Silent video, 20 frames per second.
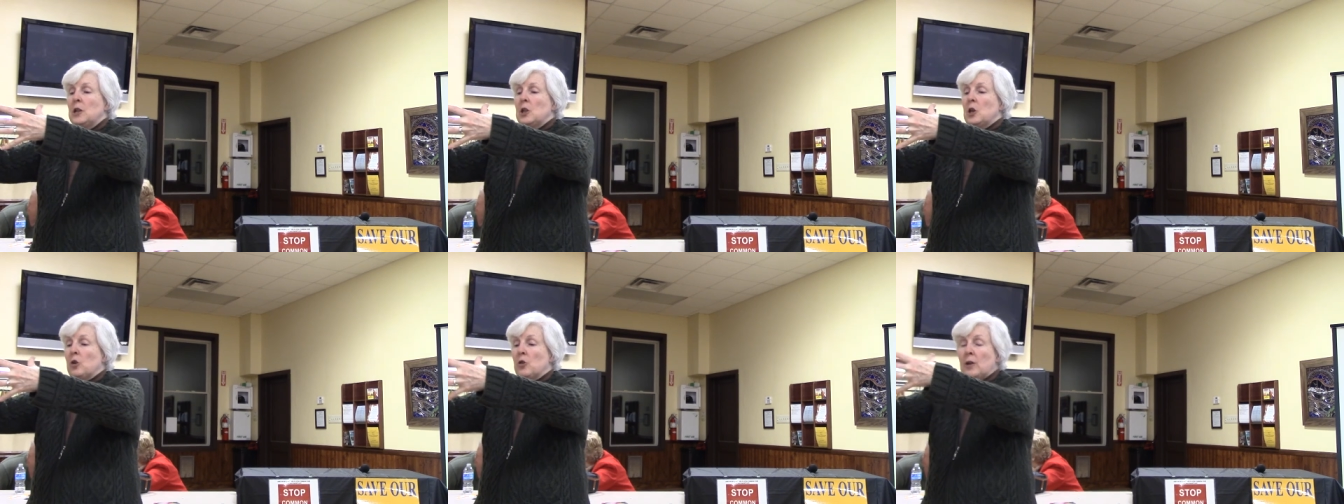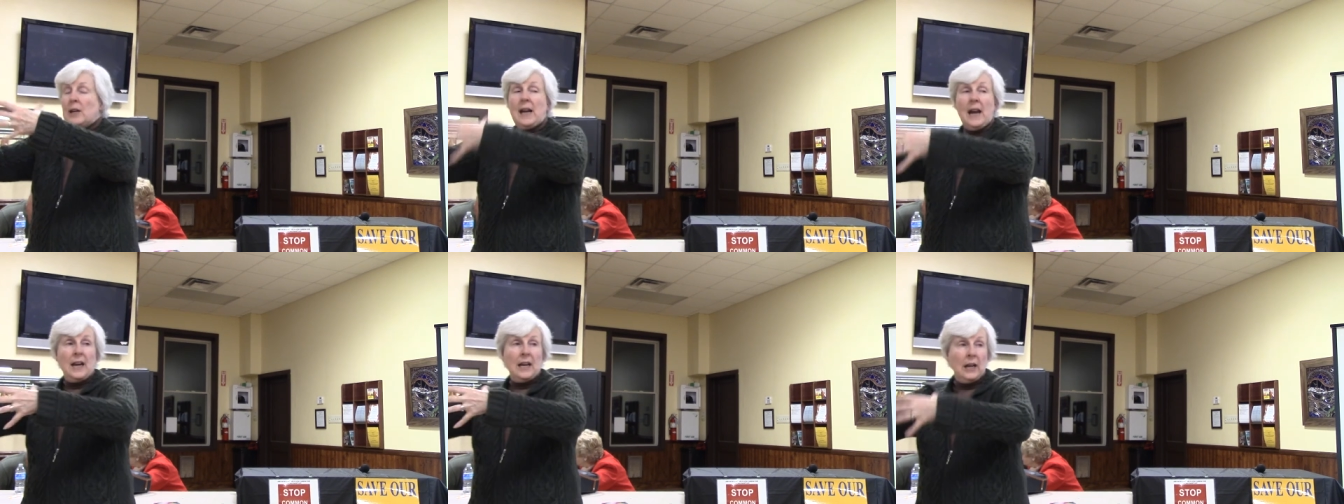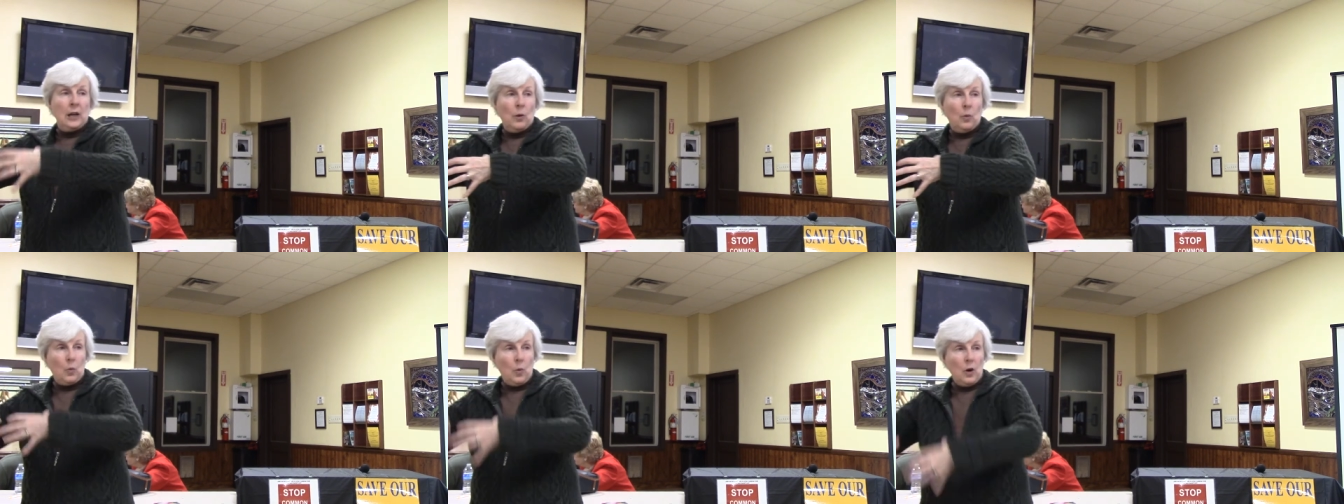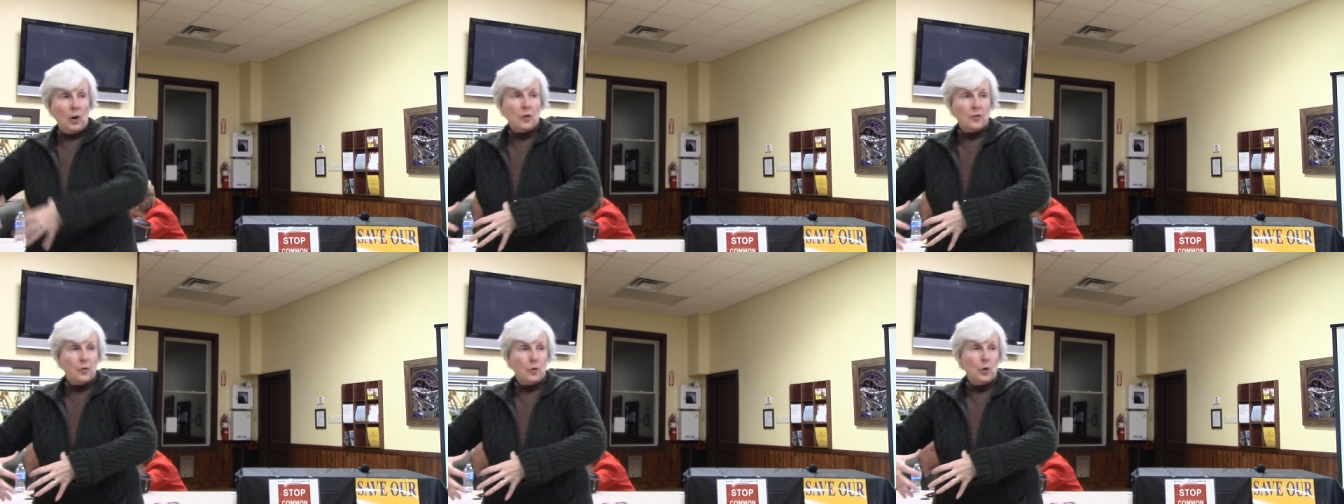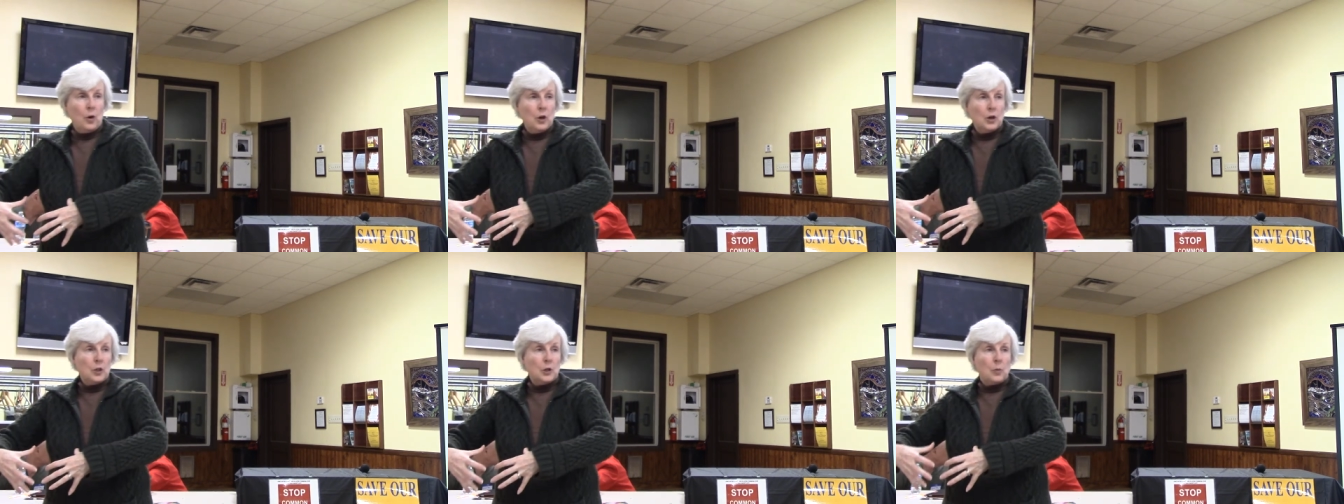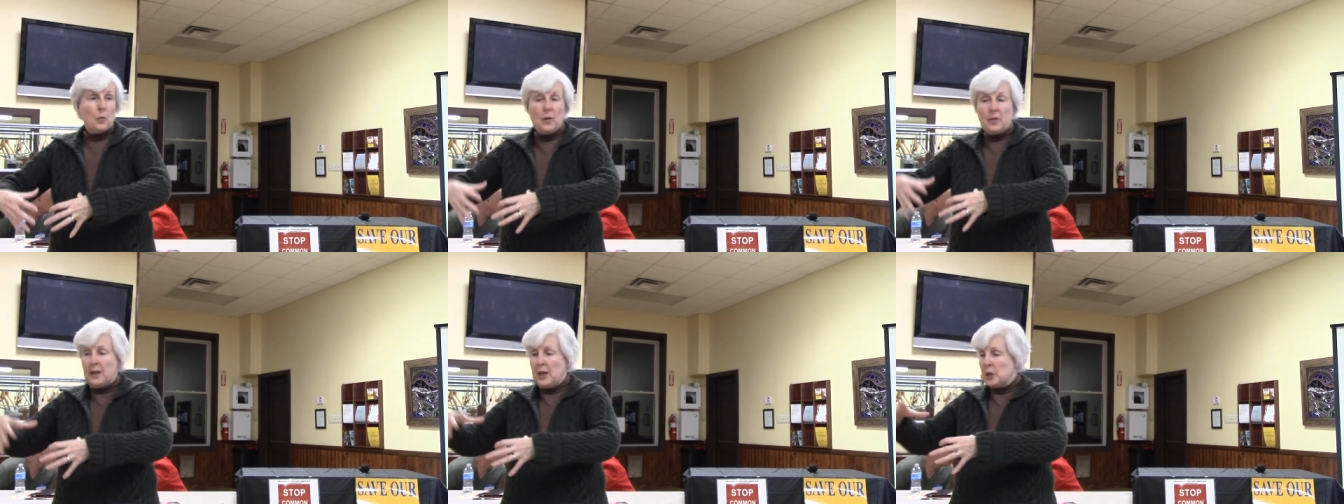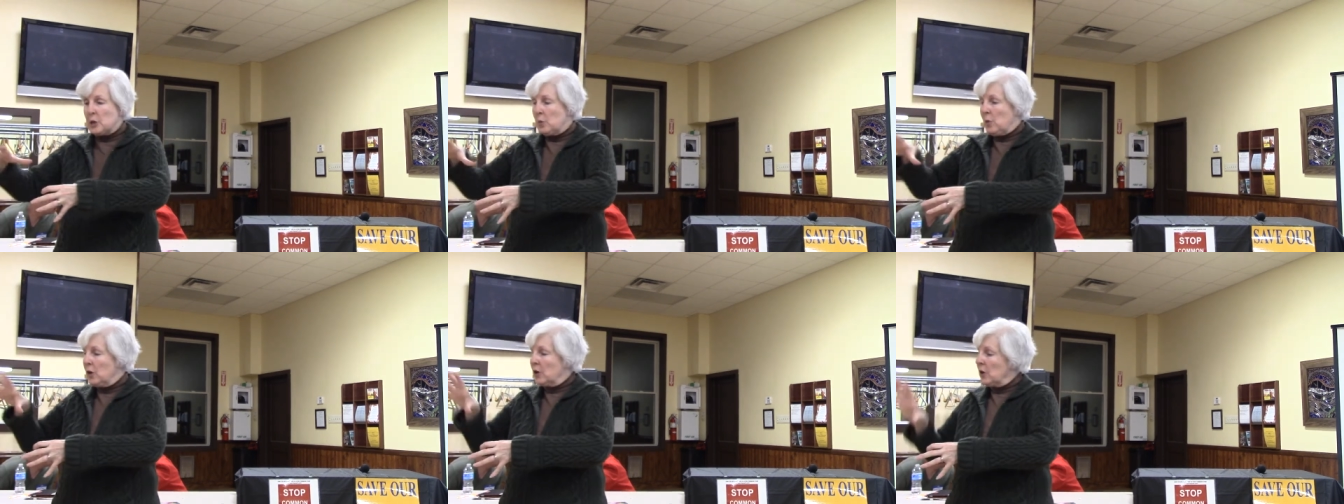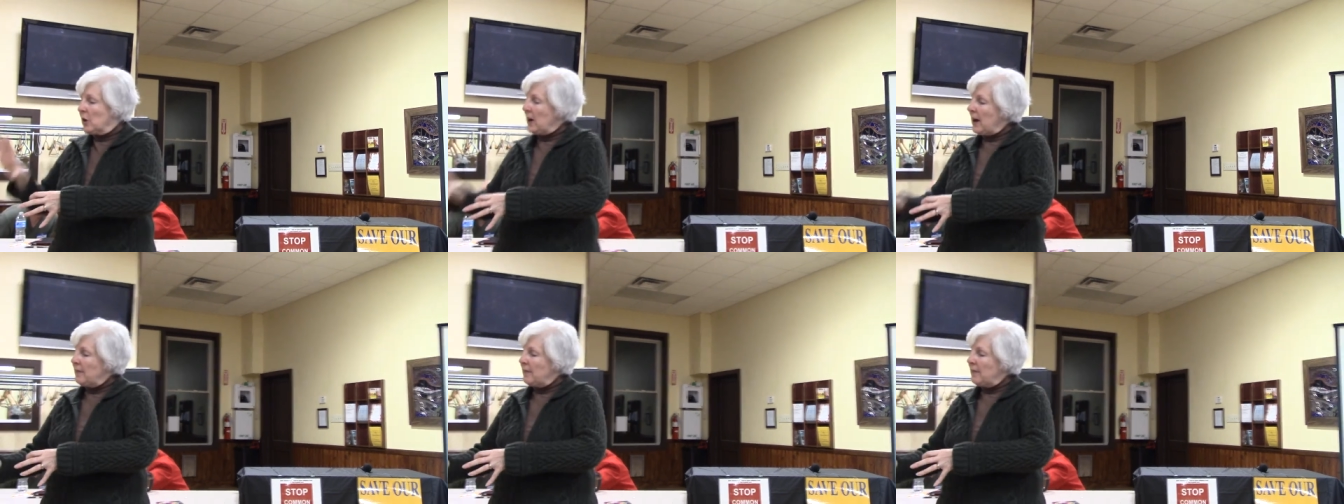creating a workforce with each worker